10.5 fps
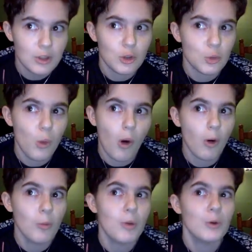You
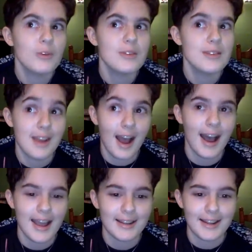almost
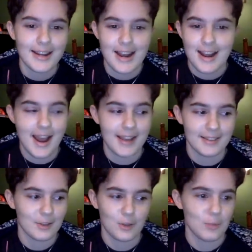died. And
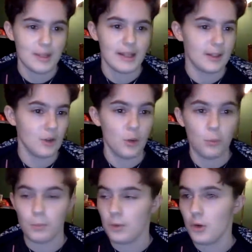Isaac just being like,
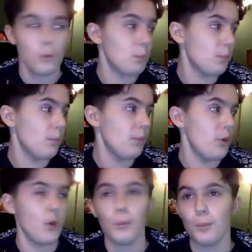nope, nope,
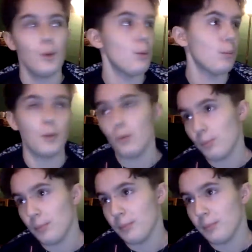nope, nope, nope,